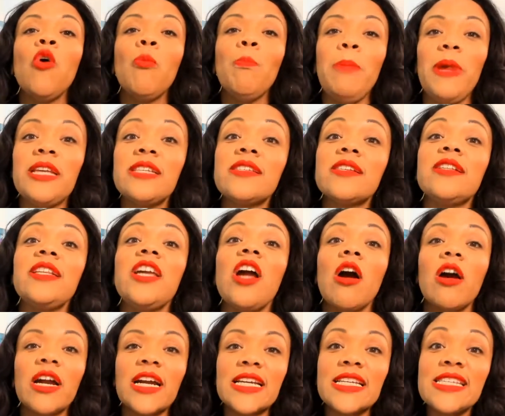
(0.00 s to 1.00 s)
basically
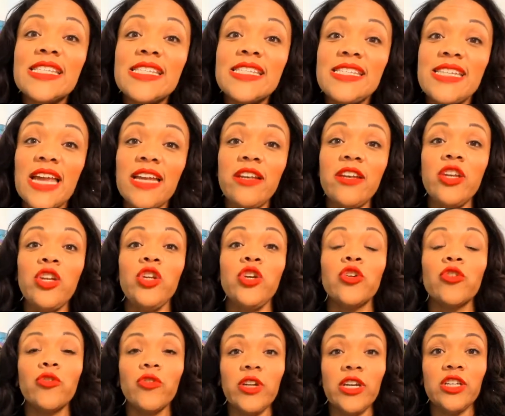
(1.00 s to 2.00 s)
are extending
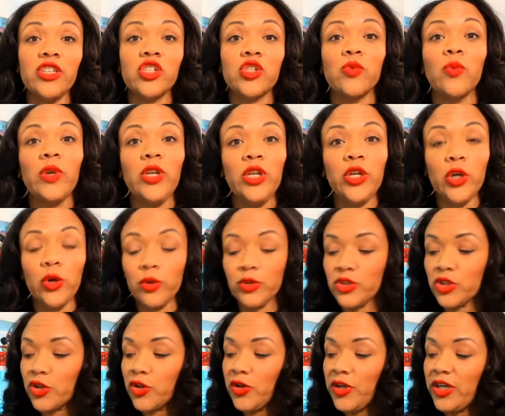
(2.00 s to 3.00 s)
your reach when you go
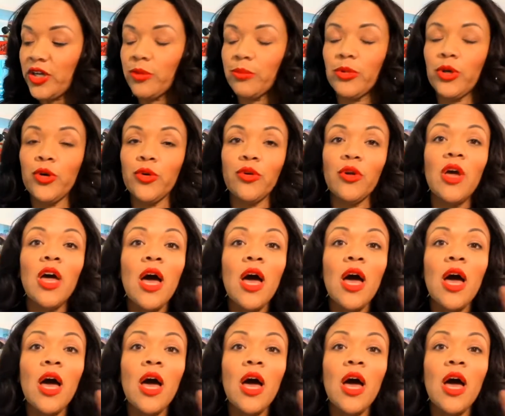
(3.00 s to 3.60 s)
into creator mode.